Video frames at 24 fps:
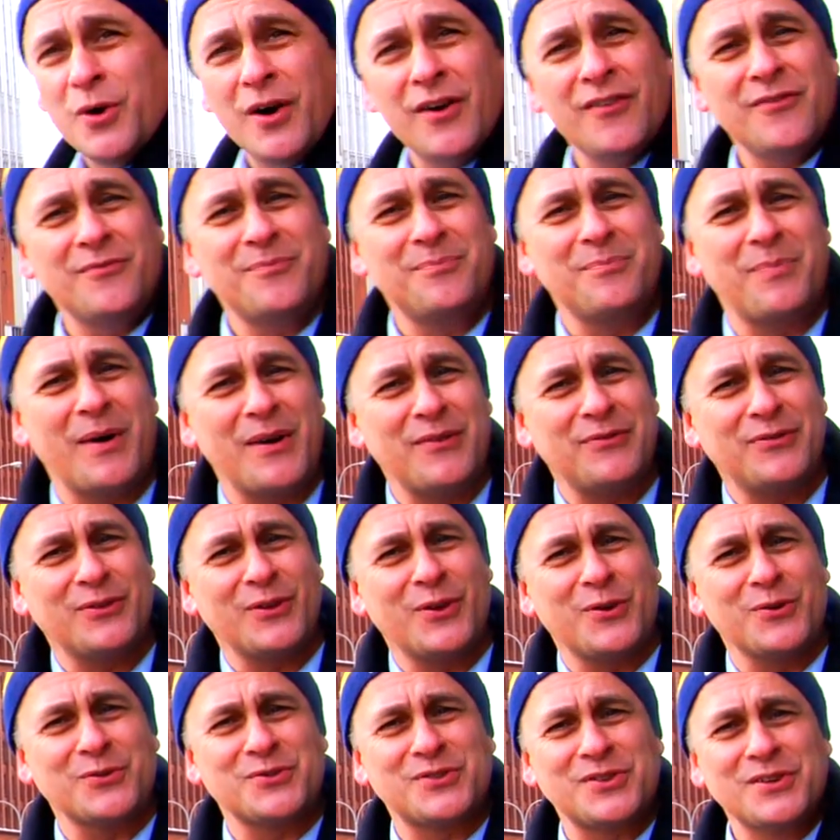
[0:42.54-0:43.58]
of
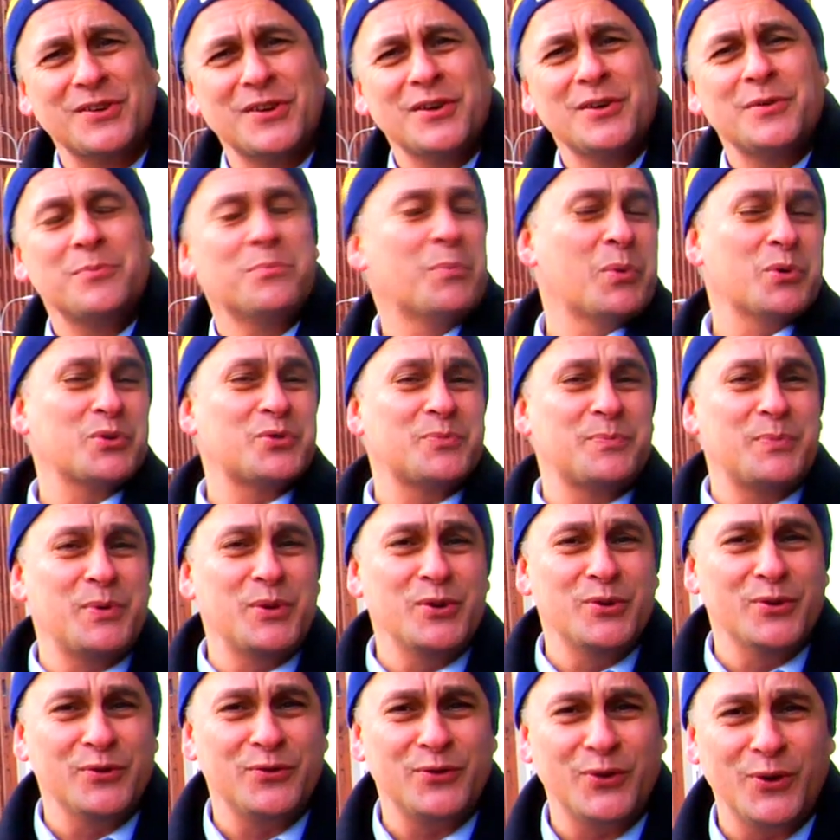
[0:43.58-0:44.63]
Buffalo's most
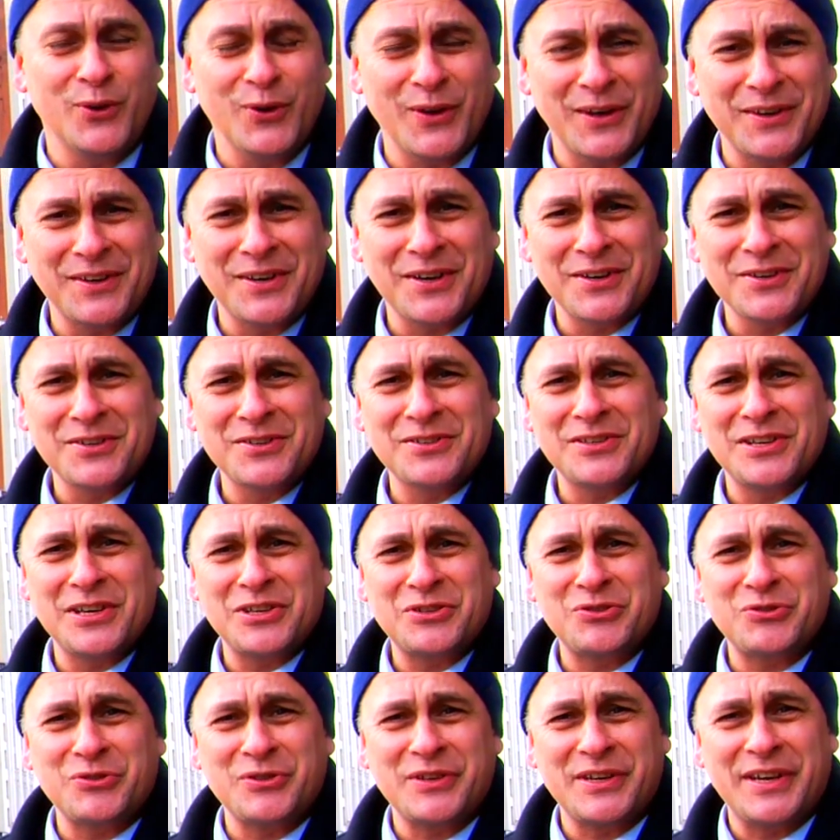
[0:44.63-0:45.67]
beautiful and
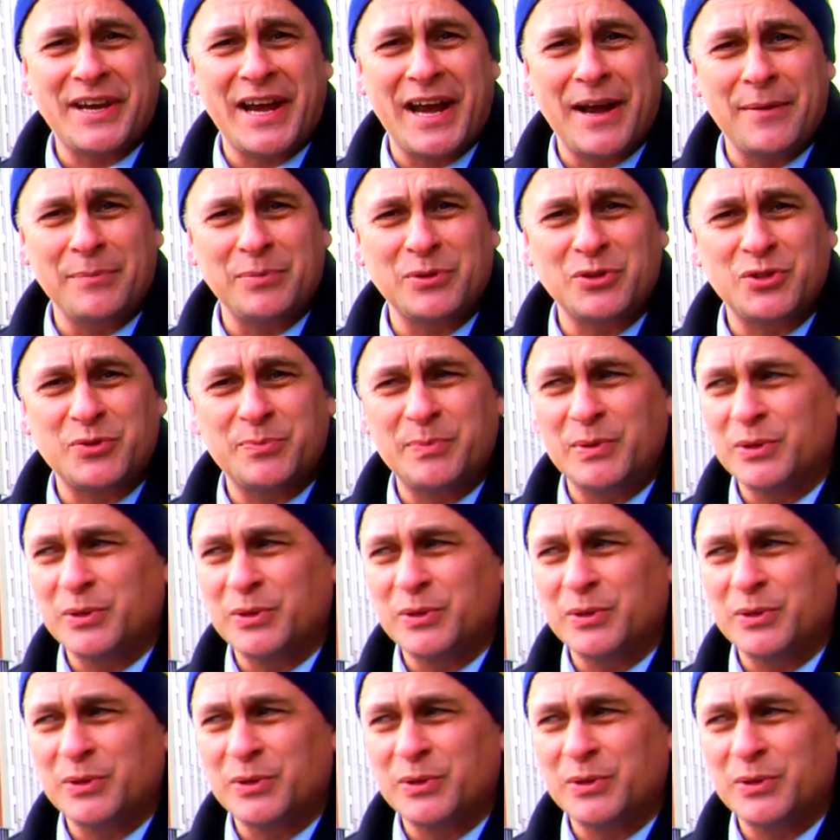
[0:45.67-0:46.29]
architecturally accomplished